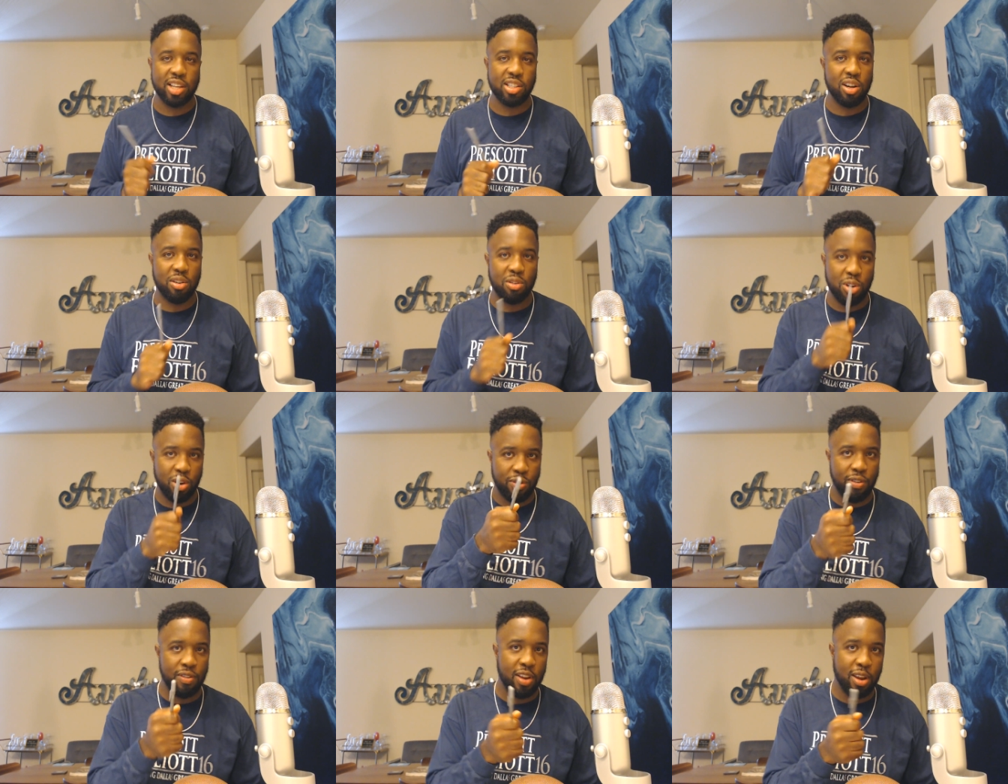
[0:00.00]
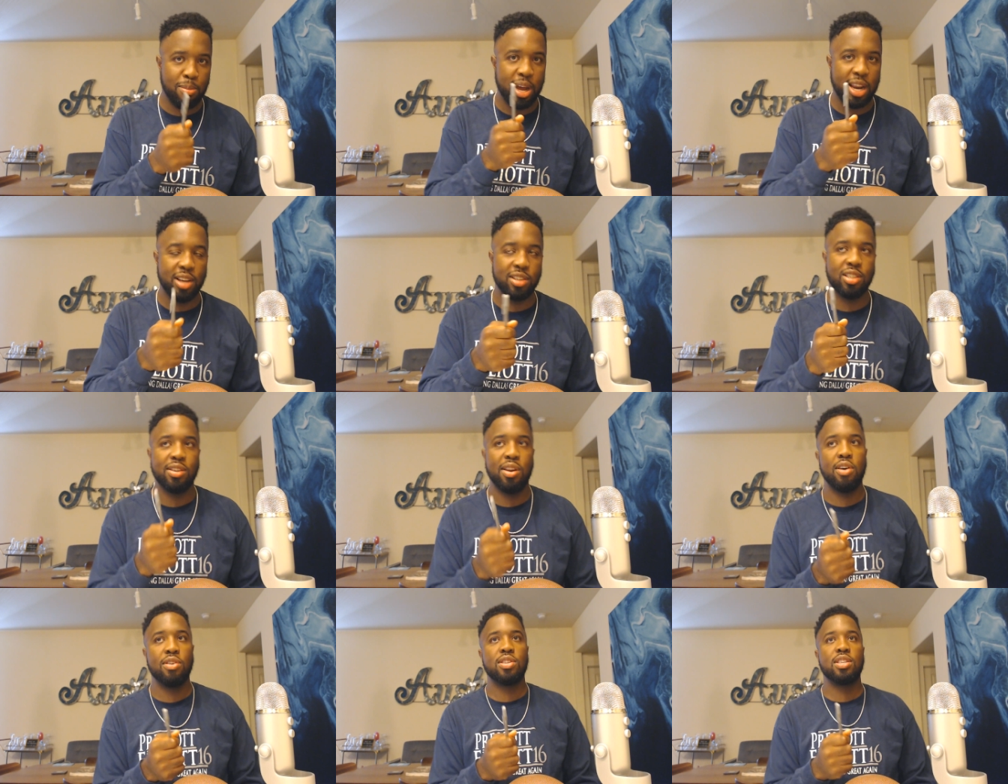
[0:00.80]
I don't know if anybody else has
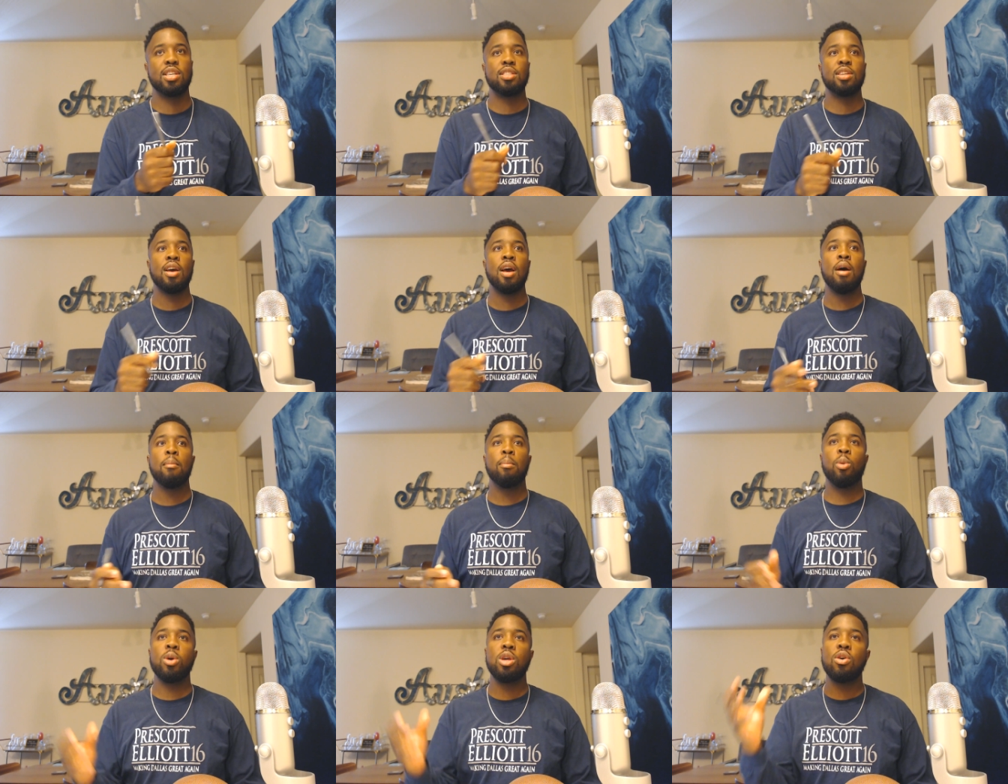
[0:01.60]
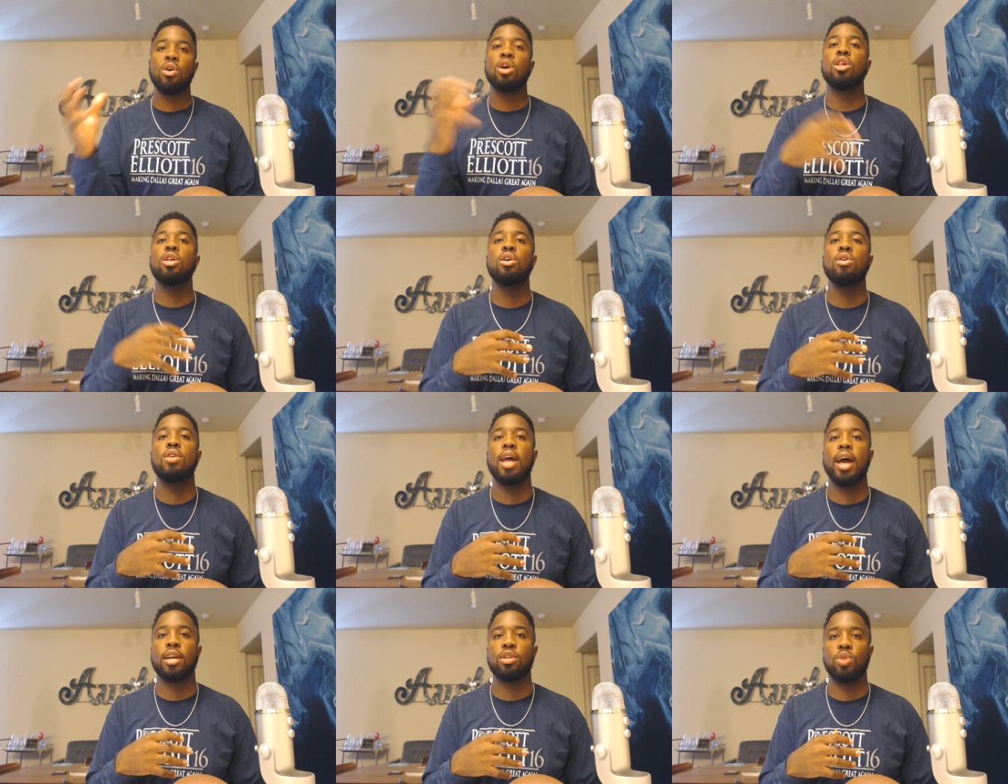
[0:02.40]
noticed this, but when you include
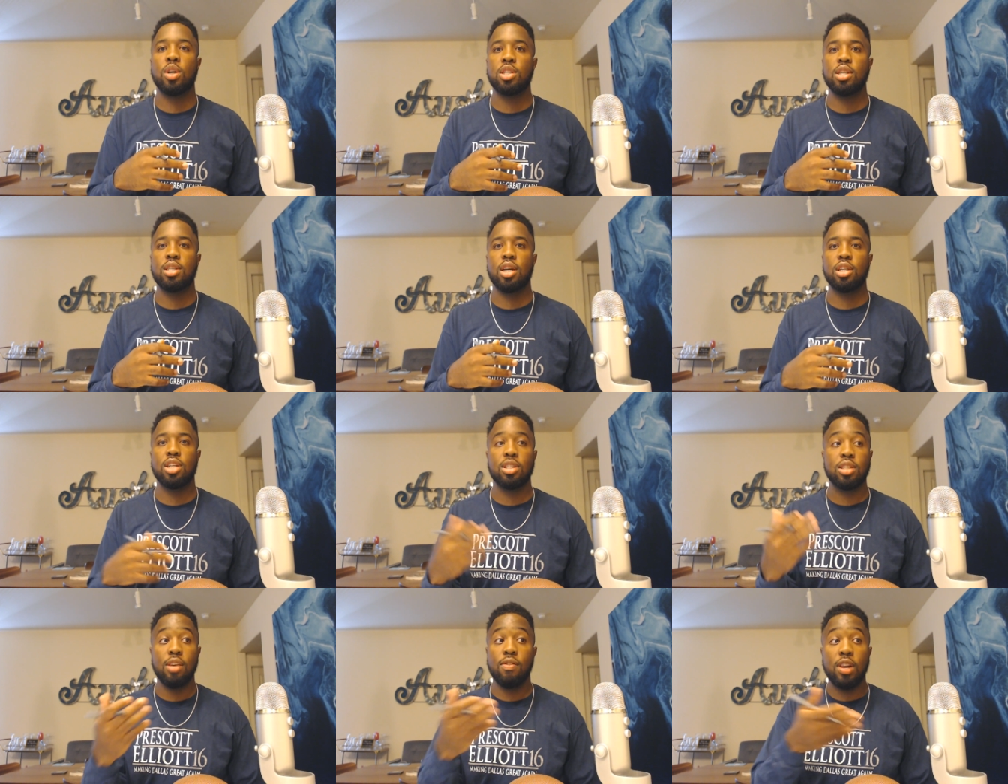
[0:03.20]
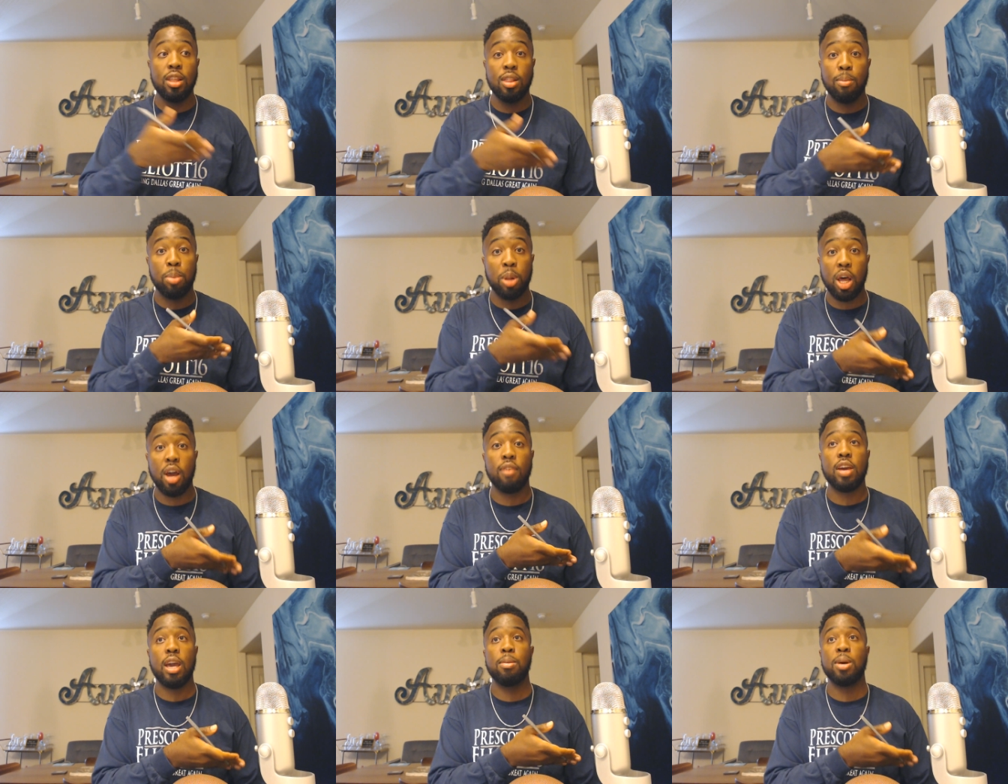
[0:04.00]
Dak's rushing touchdowns, even in the playoff
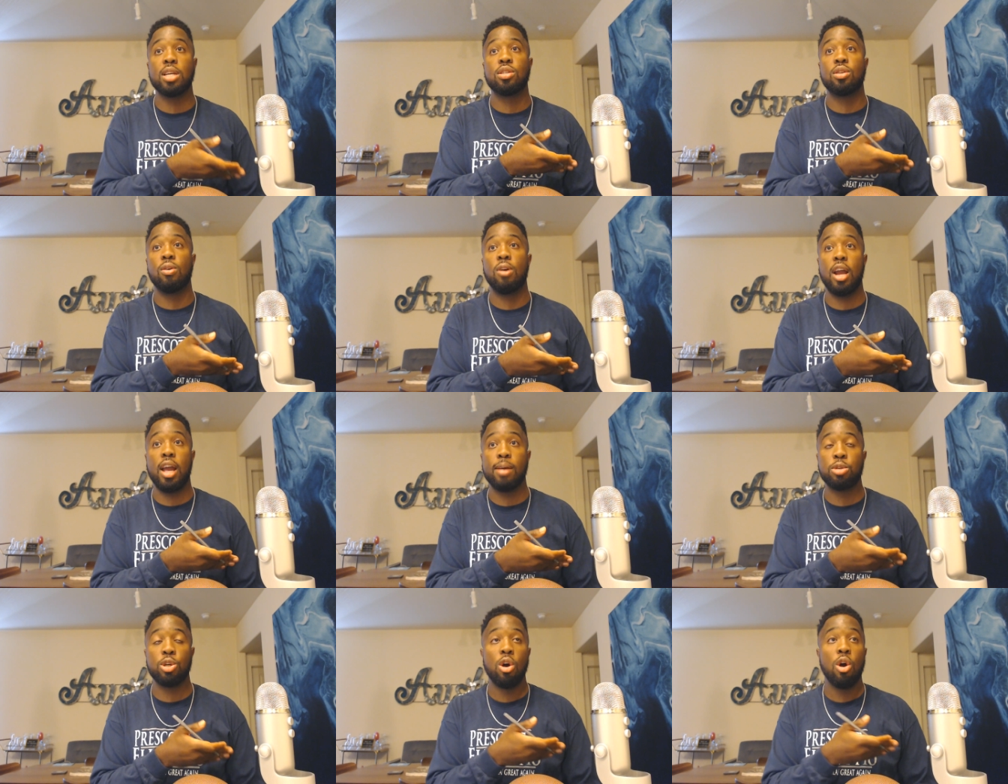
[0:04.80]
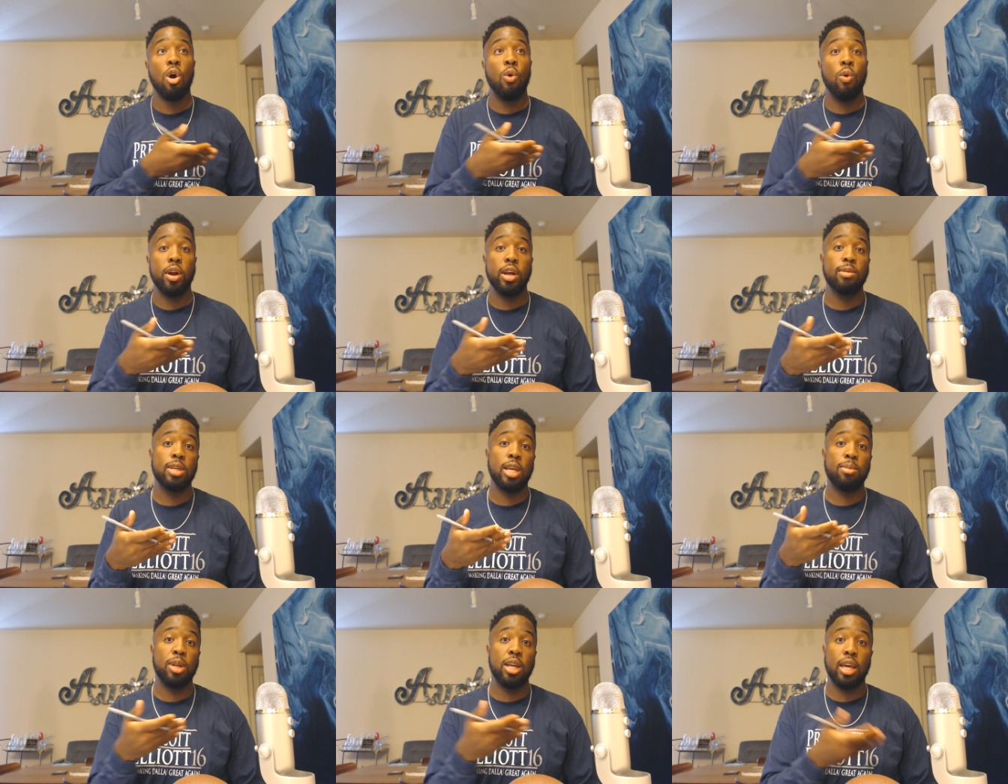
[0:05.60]
game against the Rams, where he was
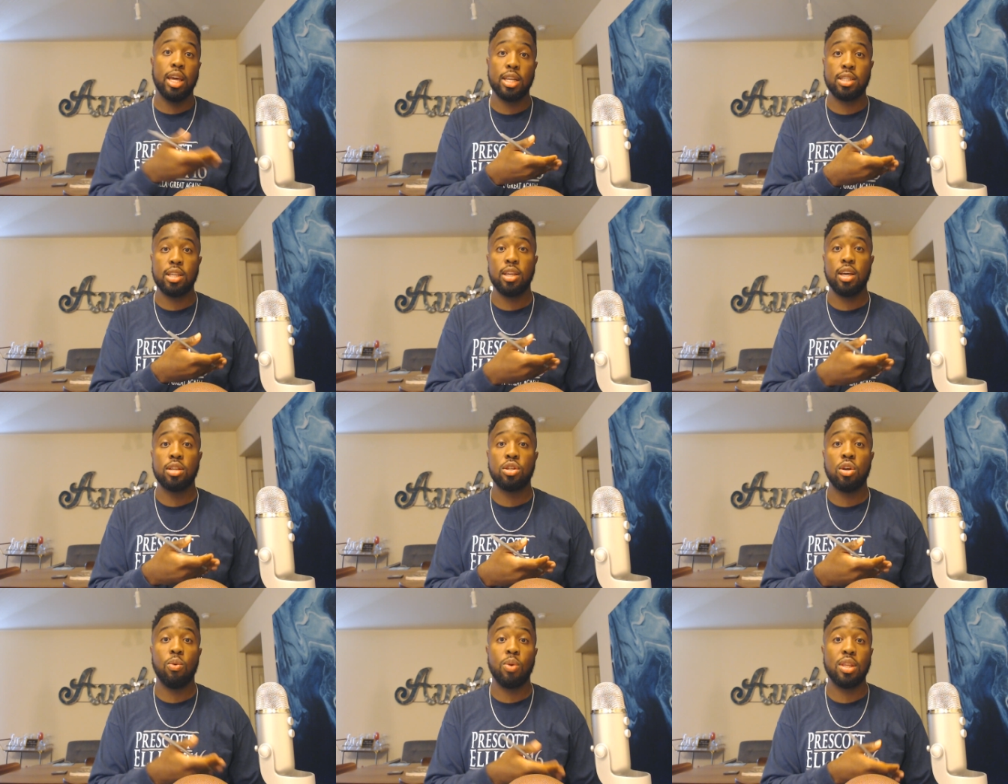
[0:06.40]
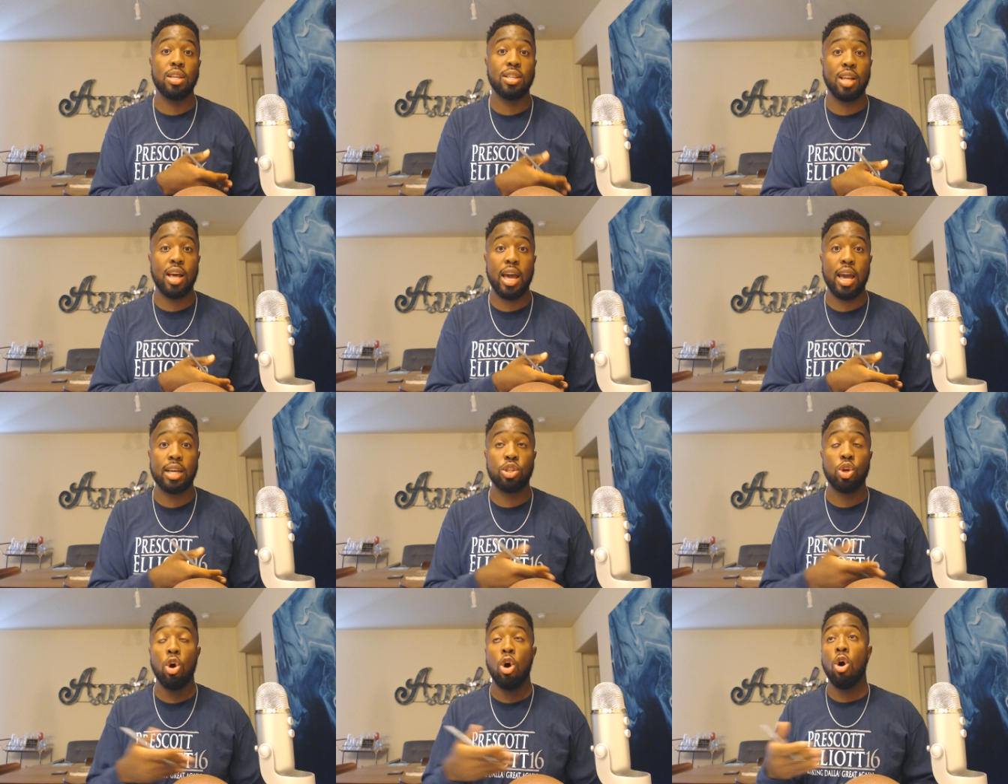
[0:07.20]
able to get us in the end zone with his legs,
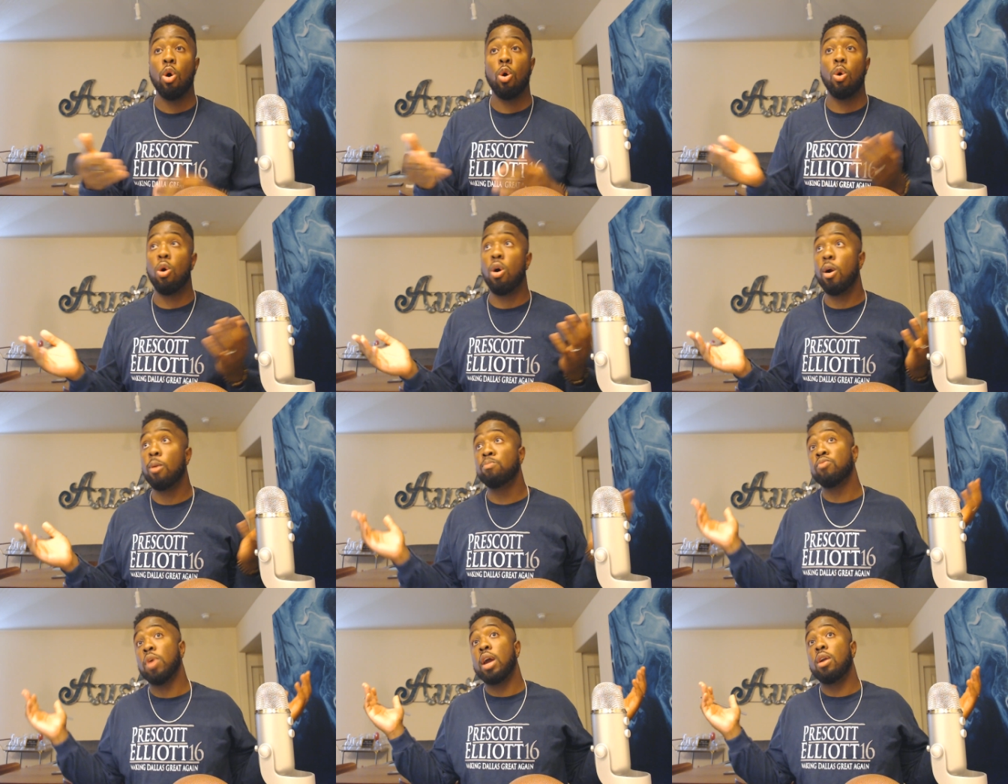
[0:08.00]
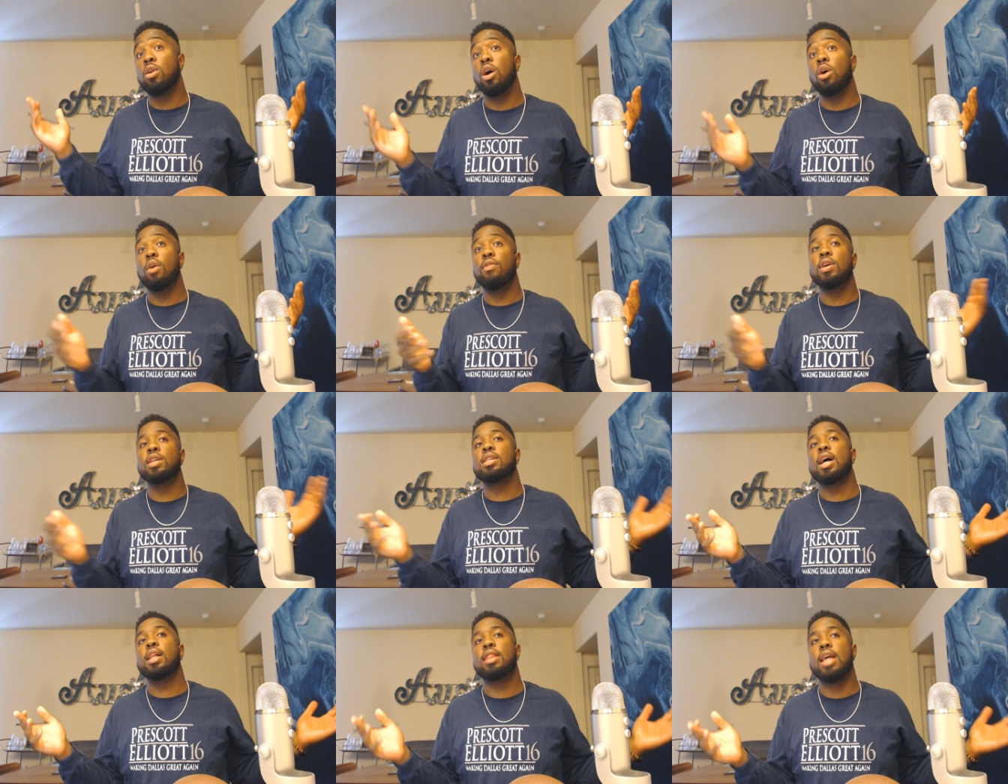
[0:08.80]
or, I don't know, if he's
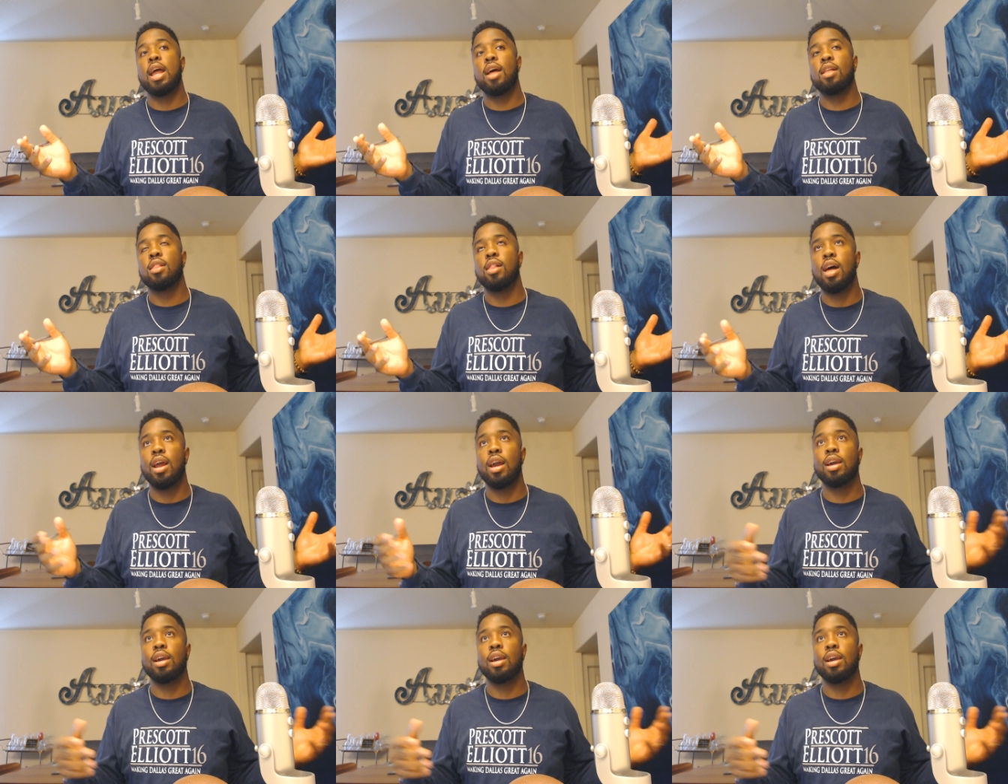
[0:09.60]
not that athletic and